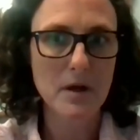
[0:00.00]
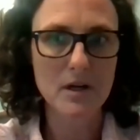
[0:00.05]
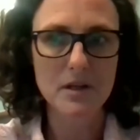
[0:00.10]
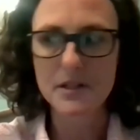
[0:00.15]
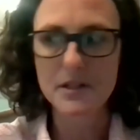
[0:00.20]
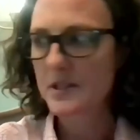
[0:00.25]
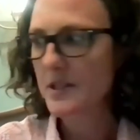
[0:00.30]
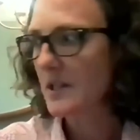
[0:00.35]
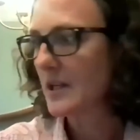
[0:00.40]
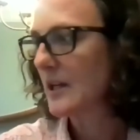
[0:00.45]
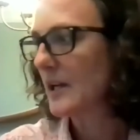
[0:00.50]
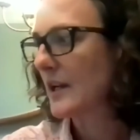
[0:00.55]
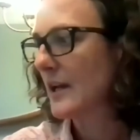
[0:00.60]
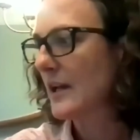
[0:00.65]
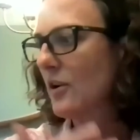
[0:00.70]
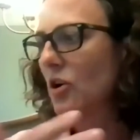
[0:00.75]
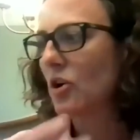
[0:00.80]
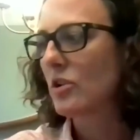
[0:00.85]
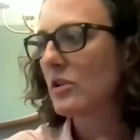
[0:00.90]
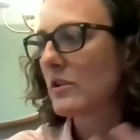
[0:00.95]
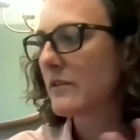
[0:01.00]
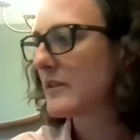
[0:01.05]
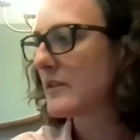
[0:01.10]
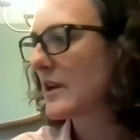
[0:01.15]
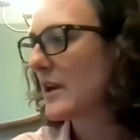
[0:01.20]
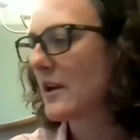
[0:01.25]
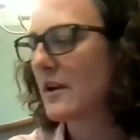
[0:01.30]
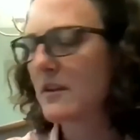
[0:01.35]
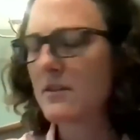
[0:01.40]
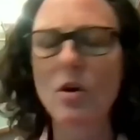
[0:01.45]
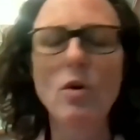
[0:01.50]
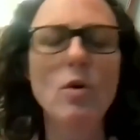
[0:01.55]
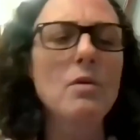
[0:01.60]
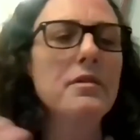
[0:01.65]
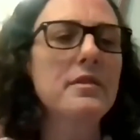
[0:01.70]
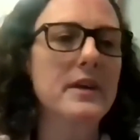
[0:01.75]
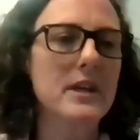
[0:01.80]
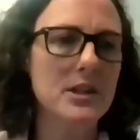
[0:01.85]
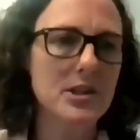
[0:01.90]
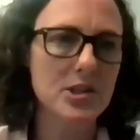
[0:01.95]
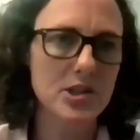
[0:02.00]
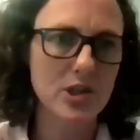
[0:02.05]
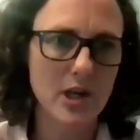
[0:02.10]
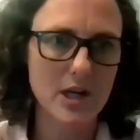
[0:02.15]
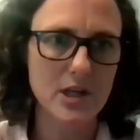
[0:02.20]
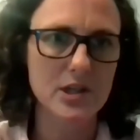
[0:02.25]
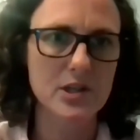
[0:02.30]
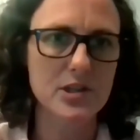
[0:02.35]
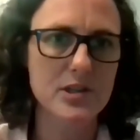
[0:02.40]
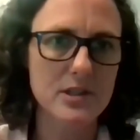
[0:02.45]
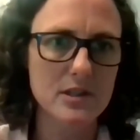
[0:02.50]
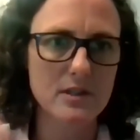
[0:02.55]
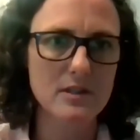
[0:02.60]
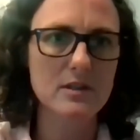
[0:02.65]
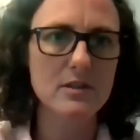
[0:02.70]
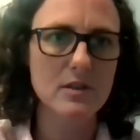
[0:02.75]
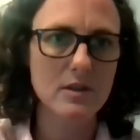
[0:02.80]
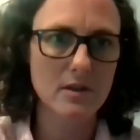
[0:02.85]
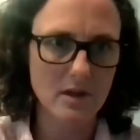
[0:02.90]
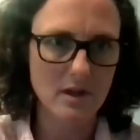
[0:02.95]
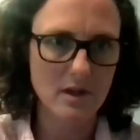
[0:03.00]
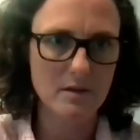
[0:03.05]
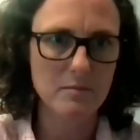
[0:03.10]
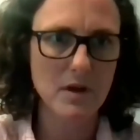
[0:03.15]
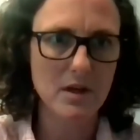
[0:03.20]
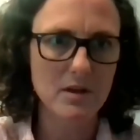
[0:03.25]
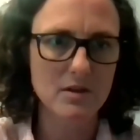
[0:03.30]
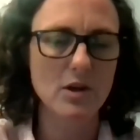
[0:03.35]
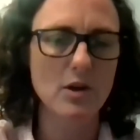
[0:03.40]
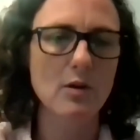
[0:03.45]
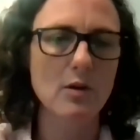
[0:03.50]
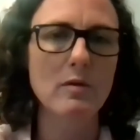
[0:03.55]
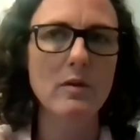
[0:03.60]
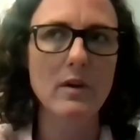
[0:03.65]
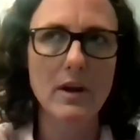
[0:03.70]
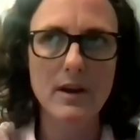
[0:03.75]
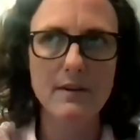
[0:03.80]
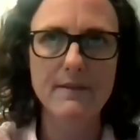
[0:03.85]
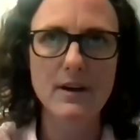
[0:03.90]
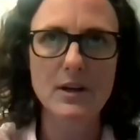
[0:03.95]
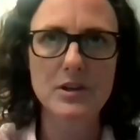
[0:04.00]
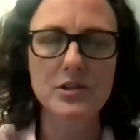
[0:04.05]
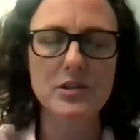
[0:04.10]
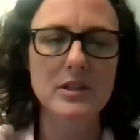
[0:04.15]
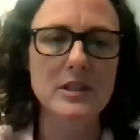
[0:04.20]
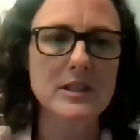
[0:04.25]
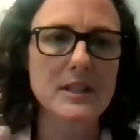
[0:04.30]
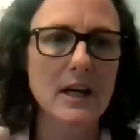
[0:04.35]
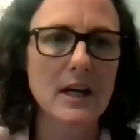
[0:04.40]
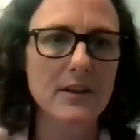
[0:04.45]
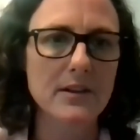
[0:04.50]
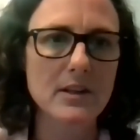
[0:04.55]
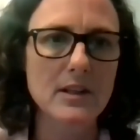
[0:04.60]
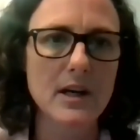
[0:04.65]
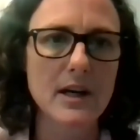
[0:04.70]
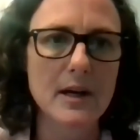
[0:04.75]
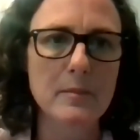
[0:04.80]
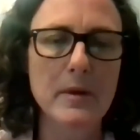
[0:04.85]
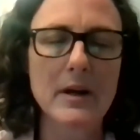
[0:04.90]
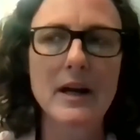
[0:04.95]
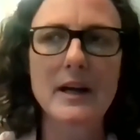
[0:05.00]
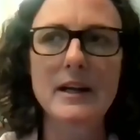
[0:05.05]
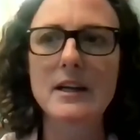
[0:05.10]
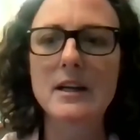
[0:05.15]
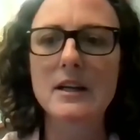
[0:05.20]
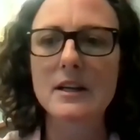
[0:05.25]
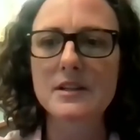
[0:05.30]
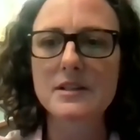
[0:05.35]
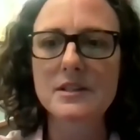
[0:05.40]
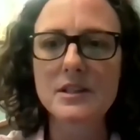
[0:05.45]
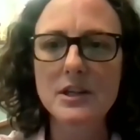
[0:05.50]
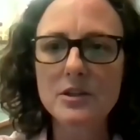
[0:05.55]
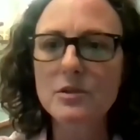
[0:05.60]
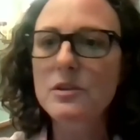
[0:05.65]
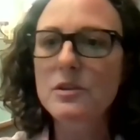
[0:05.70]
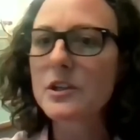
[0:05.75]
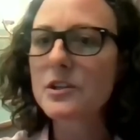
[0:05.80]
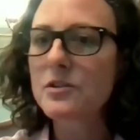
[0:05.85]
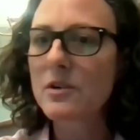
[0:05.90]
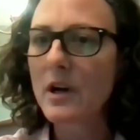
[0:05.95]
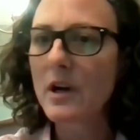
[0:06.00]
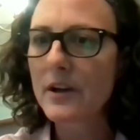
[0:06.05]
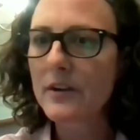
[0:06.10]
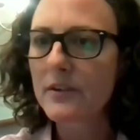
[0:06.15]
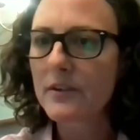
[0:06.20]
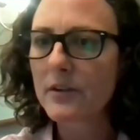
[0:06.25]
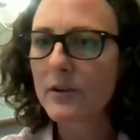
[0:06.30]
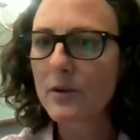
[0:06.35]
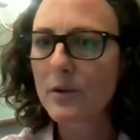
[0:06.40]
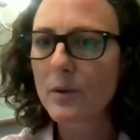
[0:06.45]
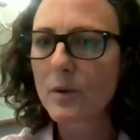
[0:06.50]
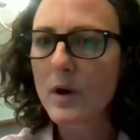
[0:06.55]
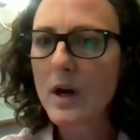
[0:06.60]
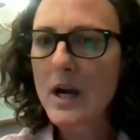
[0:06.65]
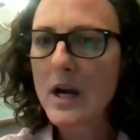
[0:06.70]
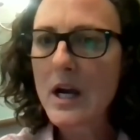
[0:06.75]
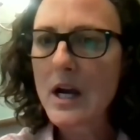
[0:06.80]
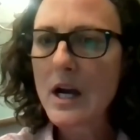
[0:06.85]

policy, and the whole thing changed, eventually down the line. But I continually tried to